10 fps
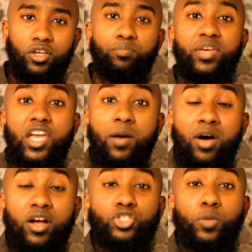Be
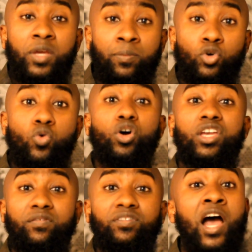amongst the people who will
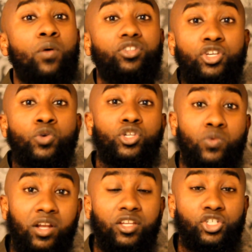give dawah to you as
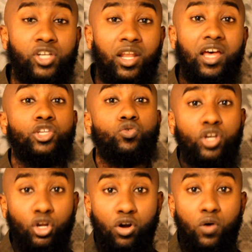well, inshallah, and you
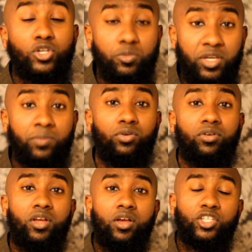can grow as people.
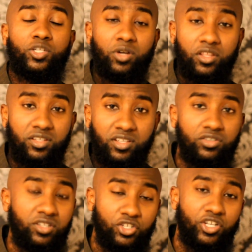So, brothers and
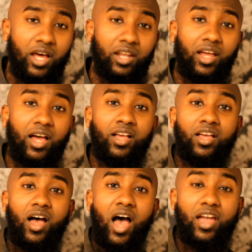sisters, inshallah,
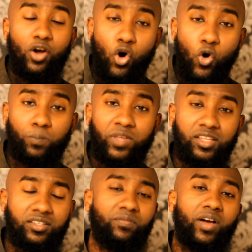I hope that
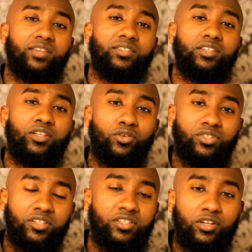this advice, you know,
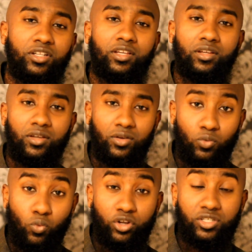sincerely
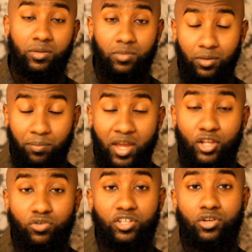works and it
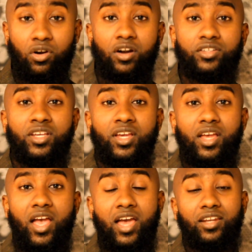penetrates your hearts.
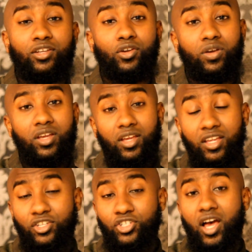And, you know,
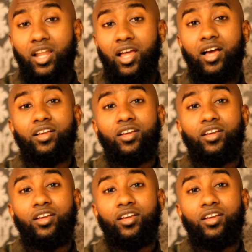inshallah,